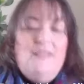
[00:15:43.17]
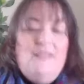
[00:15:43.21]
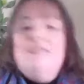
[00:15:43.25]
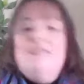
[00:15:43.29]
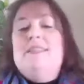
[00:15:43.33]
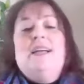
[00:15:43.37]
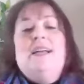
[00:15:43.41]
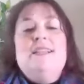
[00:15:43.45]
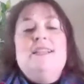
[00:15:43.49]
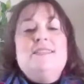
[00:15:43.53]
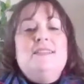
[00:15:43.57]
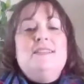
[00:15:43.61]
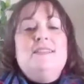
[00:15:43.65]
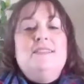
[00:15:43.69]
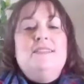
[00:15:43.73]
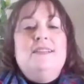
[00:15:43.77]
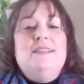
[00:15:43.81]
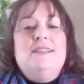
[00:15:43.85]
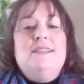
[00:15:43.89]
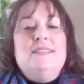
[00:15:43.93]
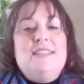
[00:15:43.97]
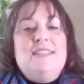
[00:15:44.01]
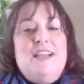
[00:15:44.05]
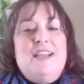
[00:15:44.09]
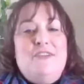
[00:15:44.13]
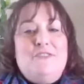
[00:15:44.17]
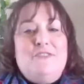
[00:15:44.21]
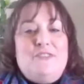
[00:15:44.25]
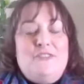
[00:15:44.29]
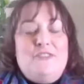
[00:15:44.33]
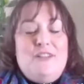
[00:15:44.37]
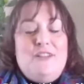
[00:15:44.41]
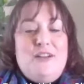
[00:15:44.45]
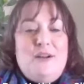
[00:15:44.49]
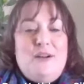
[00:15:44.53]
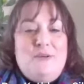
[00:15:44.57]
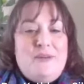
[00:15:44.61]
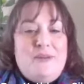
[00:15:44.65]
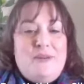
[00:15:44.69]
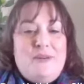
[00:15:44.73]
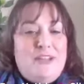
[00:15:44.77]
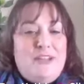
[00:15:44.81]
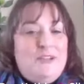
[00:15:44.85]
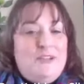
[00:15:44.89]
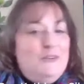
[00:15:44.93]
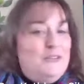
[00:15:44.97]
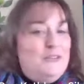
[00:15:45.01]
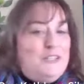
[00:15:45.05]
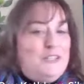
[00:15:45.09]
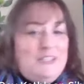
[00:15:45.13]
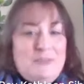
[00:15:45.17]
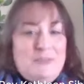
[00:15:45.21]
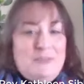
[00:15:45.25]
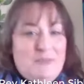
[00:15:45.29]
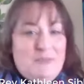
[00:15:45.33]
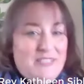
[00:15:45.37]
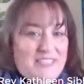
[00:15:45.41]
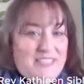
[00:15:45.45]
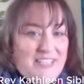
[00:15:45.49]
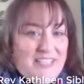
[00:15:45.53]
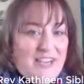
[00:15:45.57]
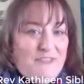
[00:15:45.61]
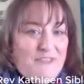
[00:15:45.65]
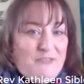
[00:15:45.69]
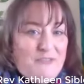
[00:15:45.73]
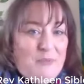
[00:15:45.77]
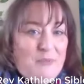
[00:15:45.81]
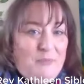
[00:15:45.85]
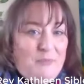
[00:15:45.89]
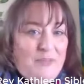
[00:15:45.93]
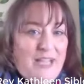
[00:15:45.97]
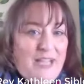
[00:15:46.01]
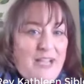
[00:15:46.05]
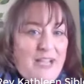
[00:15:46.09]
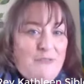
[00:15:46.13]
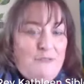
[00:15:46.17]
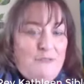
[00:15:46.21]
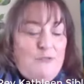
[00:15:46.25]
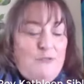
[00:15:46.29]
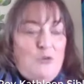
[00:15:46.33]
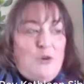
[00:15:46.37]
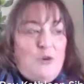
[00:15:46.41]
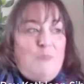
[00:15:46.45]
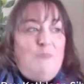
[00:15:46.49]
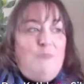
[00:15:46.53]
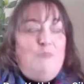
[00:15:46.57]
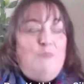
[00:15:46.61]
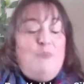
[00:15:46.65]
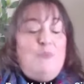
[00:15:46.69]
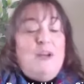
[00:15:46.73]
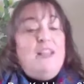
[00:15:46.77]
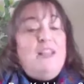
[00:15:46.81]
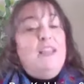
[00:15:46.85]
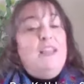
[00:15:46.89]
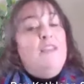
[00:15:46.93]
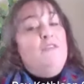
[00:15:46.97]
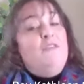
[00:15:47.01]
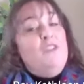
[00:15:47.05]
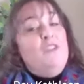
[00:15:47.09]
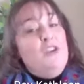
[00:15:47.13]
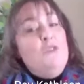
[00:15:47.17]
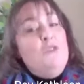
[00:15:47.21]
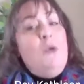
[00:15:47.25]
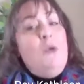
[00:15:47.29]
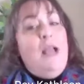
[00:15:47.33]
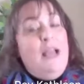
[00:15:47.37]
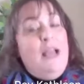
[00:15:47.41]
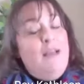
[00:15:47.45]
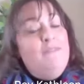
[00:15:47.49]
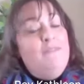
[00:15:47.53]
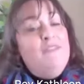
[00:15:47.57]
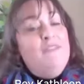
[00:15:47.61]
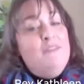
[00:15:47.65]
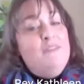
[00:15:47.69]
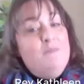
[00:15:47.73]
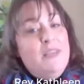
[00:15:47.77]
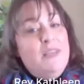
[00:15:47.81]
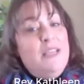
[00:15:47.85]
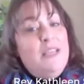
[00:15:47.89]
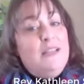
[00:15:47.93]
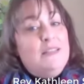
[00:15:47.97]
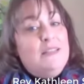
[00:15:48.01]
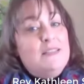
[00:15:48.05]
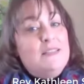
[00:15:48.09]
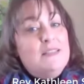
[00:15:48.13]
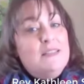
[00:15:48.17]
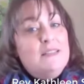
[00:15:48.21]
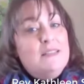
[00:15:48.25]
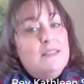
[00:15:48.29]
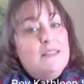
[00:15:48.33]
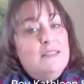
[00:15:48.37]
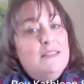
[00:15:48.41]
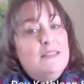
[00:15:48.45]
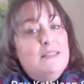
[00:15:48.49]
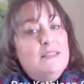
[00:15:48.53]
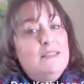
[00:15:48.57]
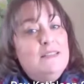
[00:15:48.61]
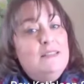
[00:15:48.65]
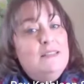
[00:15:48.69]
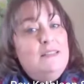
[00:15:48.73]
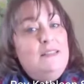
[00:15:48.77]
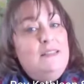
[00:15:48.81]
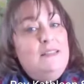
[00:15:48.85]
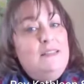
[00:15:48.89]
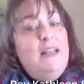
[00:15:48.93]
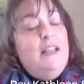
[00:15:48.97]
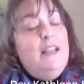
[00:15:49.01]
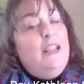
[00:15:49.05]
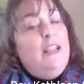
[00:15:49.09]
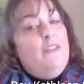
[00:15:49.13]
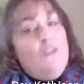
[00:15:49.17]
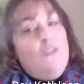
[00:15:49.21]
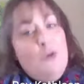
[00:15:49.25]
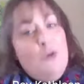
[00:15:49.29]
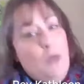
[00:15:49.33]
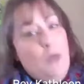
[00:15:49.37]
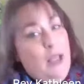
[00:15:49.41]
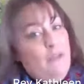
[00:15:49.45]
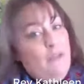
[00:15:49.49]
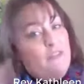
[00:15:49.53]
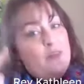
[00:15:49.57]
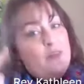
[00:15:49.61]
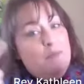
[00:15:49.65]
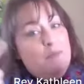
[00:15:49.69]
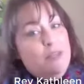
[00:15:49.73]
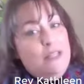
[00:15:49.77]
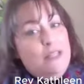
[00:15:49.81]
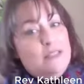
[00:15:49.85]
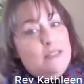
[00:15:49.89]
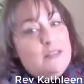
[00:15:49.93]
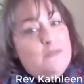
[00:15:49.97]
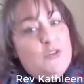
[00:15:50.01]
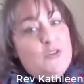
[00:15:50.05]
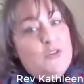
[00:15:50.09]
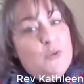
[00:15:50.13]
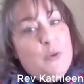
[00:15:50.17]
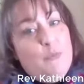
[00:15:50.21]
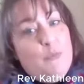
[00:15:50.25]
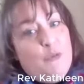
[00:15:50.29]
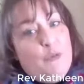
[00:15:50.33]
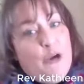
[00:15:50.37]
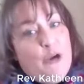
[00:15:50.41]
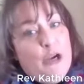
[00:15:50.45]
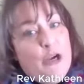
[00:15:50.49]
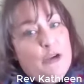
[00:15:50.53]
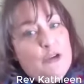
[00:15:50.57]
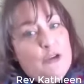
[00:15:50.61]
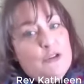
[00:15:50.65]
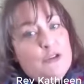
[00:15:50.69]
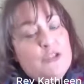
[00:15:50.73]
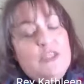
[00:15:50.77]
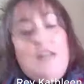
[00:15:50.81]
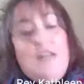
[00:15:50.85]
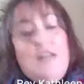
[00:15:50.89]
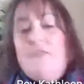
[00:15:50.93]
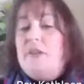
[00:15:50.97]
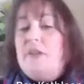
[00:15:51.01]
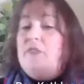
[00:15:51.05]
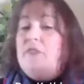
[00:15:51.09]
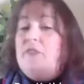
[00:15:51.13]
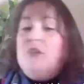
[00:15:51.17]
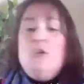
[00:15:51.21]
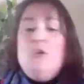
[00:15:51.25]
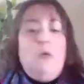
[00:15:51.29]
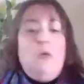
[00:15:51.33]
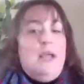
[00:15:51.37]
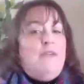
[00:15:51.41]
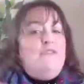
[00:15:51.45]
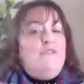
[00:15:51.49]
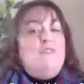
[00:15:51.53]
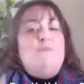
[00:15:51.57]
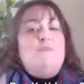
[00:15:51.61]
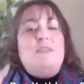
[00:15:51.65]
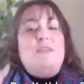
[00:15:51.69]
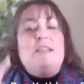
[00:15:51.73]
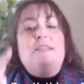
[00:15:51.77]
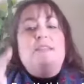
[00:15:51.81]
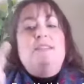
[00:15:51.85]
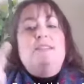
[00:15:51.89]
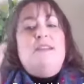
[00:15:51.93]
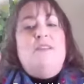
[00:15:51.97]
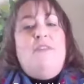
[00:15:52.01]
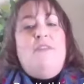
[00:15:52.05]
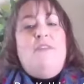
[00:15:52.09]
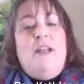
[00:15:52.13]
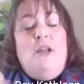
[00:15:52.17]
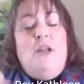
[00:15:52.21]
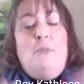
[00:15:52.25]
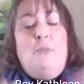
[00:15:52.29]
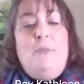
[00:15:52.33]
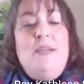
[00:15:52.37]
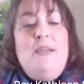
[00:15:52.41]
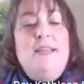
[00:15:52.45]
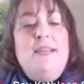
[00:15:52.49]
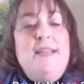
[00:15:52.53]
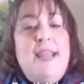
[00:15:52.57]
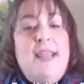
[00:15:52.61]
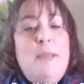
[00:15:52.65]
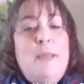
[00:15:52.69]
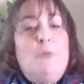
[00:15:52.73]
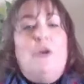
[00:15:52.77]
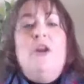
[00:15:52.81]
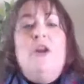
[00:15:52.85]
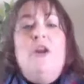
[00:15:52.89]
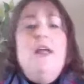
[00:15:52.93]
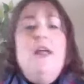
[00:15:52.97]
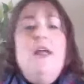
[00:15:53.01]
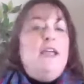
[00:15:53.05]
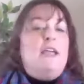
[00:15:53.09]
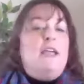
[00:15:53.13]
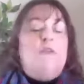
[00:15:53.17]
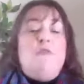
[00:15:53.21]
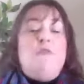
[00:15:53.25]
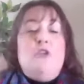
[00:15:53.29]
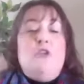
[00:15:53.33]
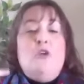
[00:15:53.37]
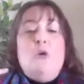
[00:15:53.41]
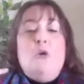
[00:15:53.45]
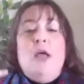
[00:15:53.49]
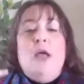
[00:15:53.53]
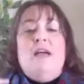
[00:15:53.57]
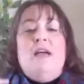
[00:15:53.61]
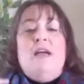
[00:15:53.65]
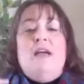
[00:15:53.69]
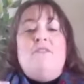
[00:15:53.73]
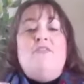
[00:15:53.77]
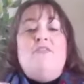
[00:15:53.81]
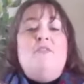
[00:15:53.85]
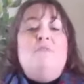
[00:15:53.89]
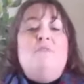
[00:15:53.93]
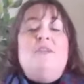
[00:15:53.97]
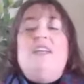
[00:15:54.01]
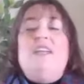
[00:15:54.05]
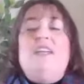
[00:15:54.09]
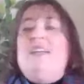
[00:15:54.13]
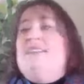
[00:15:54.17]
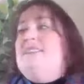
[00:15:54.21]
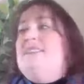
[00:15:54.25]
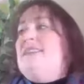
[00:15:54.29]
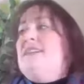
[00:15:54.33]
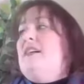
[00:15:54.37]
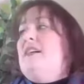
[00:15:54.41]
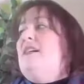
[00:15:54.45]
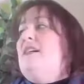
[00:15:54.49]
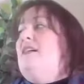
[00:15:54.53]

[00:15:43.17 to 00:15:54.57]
That's a little tougher than what I usually would say from the platform. But if you have the means, if you have the means of doing prayer yourself, if you have the means of helping a neighbor, if you have the means